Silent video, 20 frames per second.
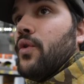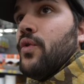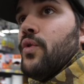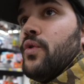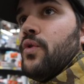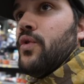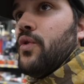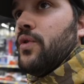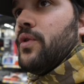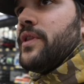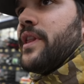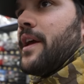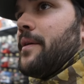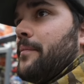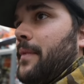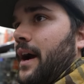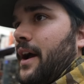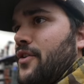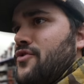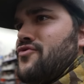ooh, they
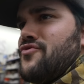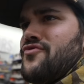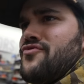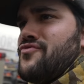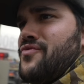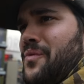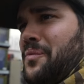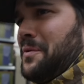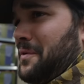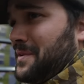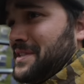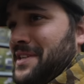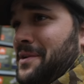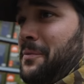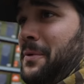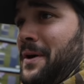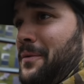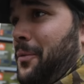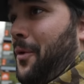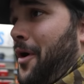might. Ooh, what's up
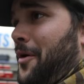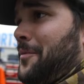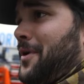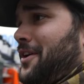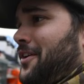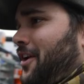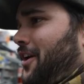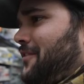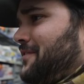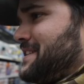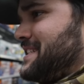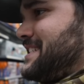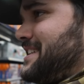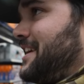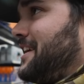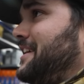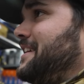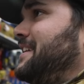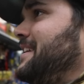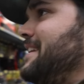with Walmart all of a sudden?